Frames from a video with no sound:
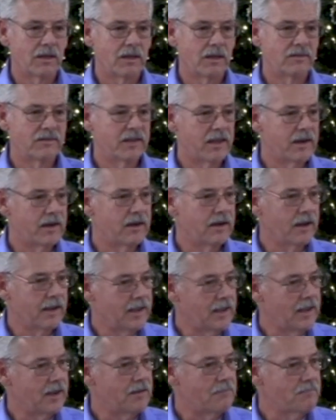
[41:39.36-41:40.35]
He said
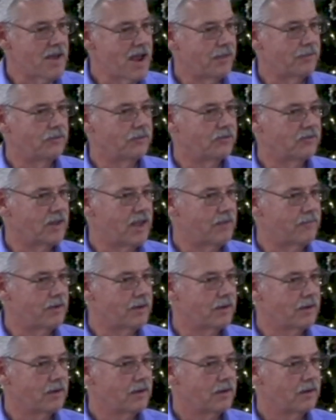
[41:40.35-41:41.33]
again in Matthew
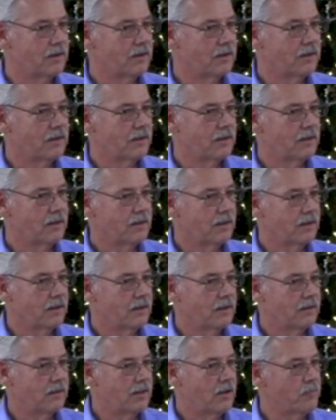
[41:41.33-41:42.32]
7
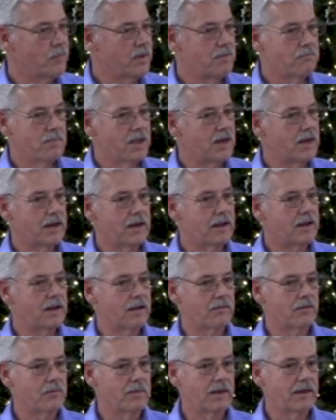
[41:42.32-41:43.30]
There'll be many that
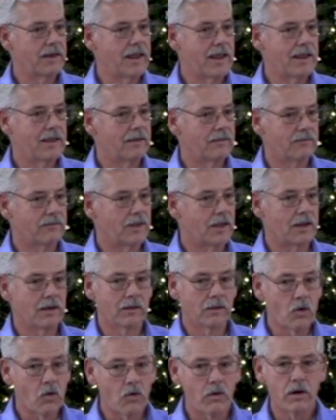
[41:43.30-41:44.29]
come to me today and say,
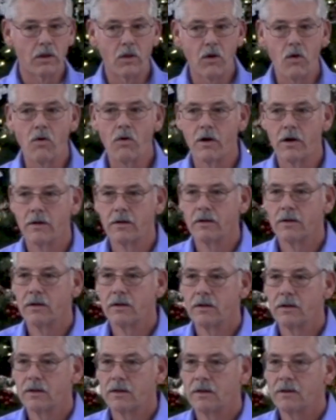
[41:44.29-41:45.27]
Lord, Lord,
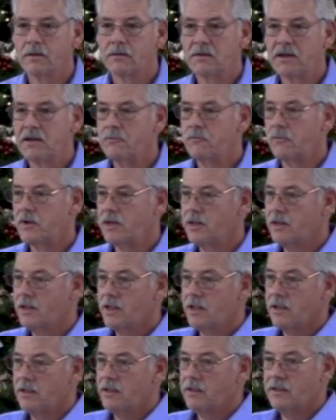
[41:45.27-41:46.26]
didn't we
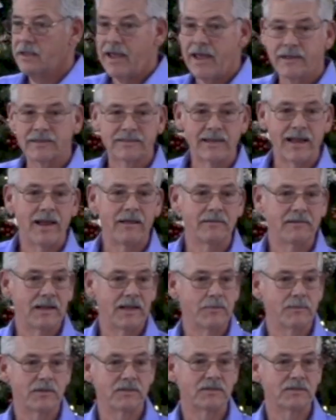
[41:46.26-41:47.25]
cast out
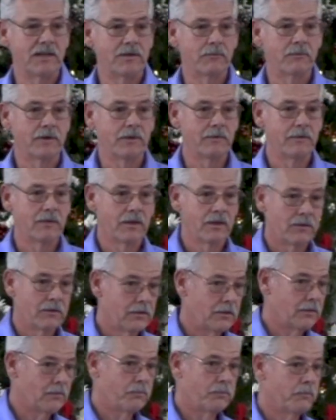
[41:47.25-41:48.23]
demons? Didn't we,
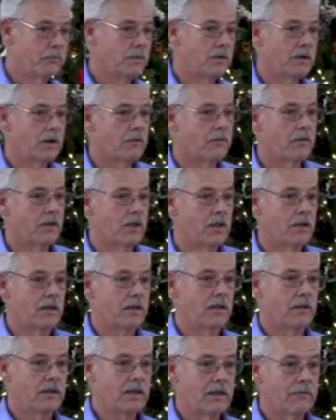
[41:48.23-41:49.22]
you know,
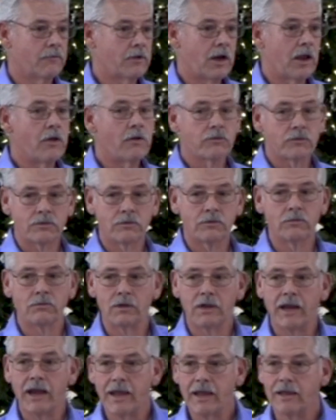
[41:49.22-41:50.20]
give clothes to
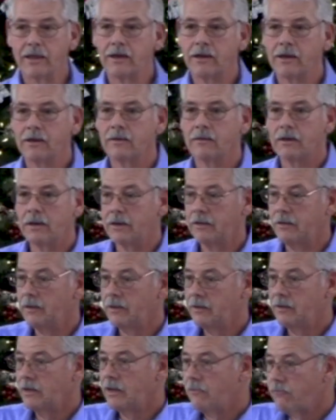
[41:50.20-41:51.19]
the naked and, and,
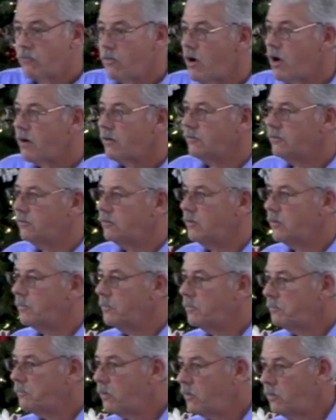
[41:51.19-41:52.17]
and give water to the,
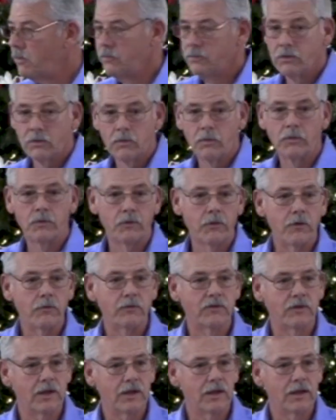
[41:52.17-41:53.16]
poor, the
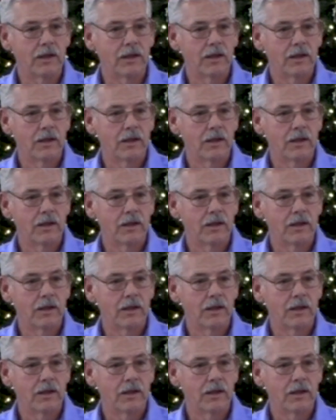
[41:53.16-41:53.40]
thirsty?